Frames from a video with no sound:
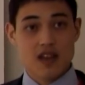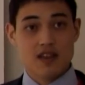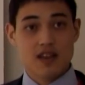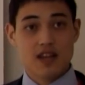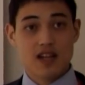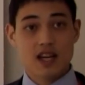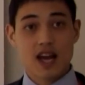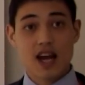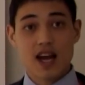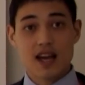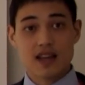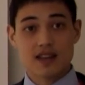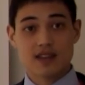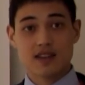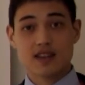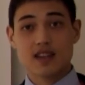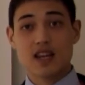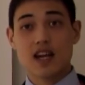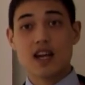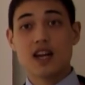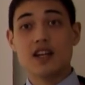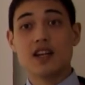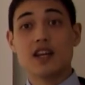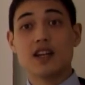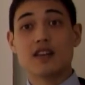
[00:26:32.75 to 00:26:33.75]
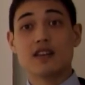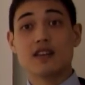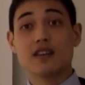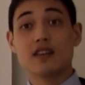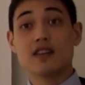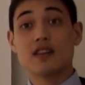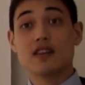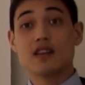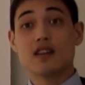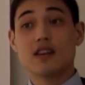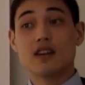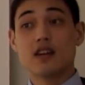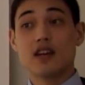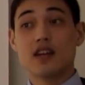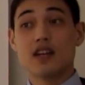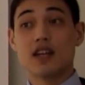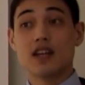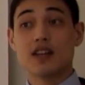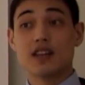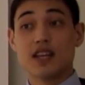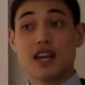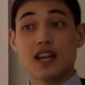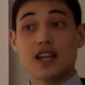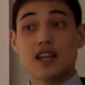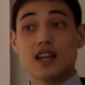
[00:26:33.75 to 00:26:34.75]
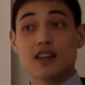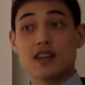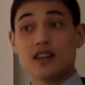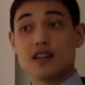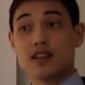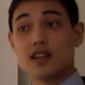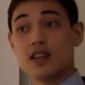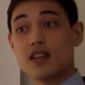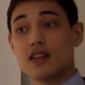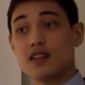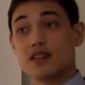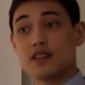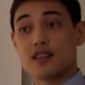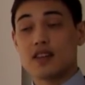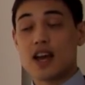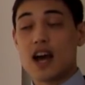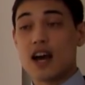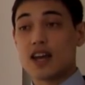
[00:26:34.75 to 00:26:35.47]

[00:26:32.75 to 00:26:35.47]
that has an antenna that is